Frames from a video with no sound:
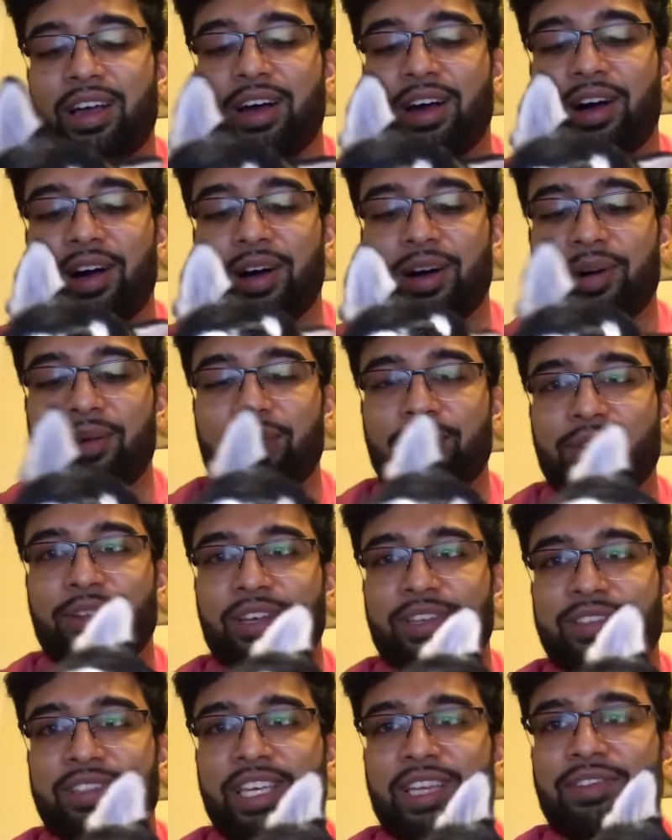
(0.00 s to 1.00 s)

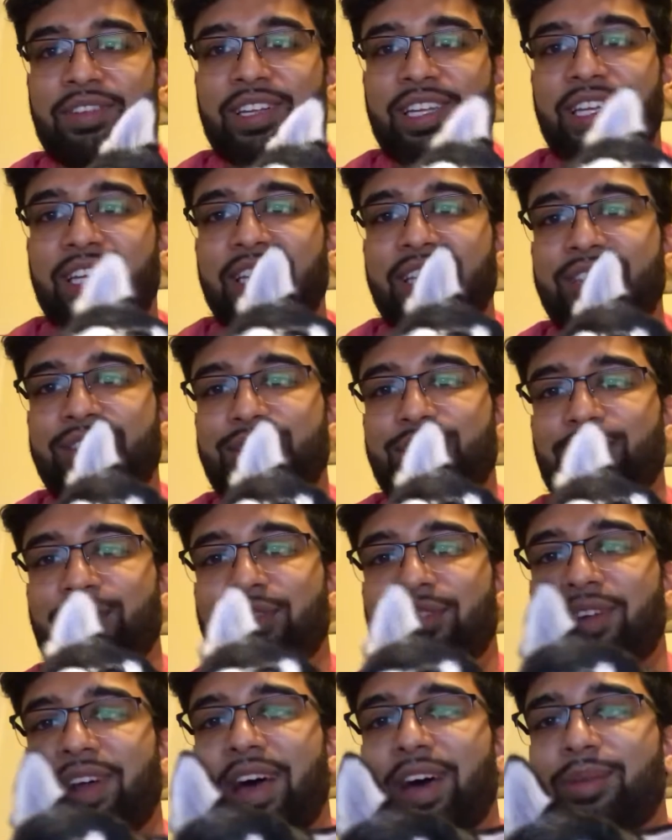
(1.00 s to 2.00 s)
Because even he screwed
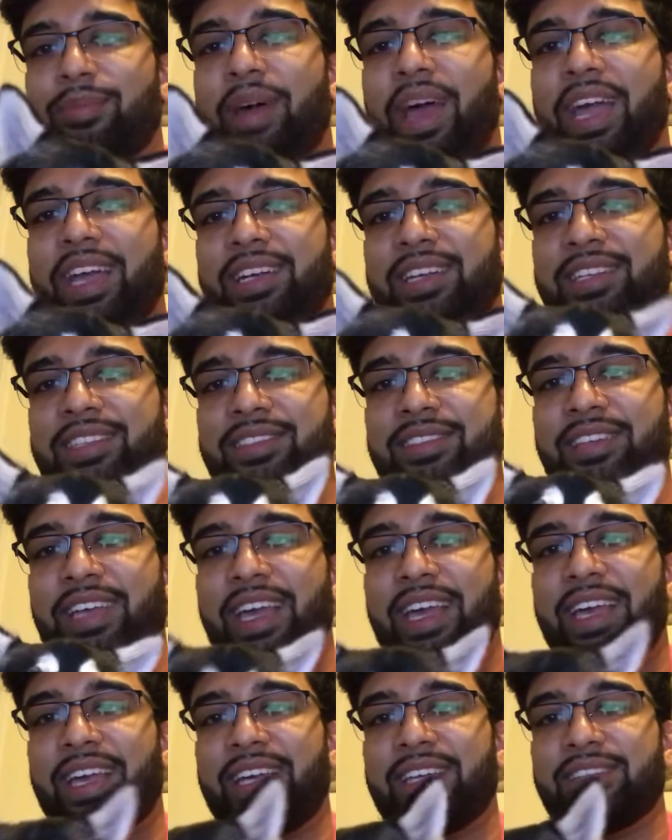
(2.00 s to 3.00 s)
around back in his
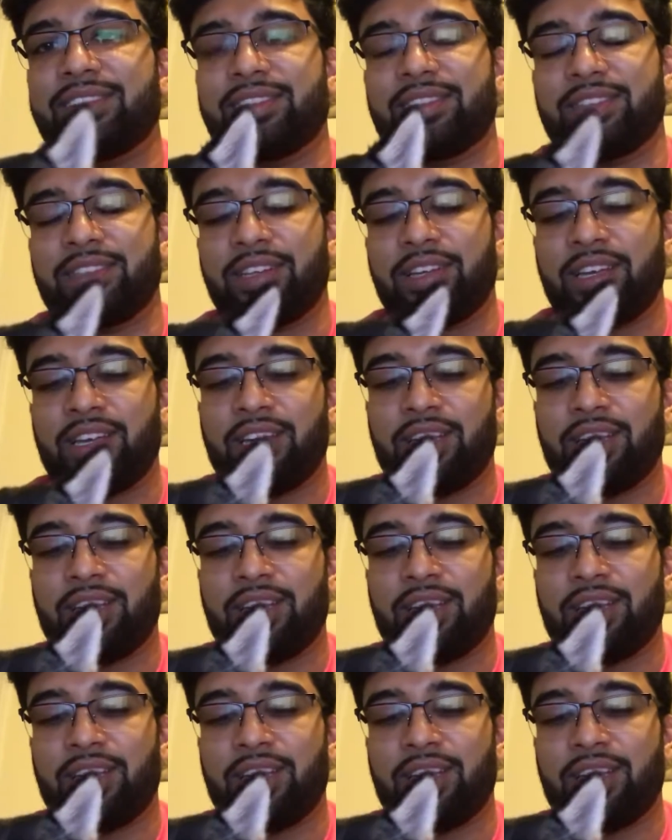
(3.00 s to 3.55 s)
days, and,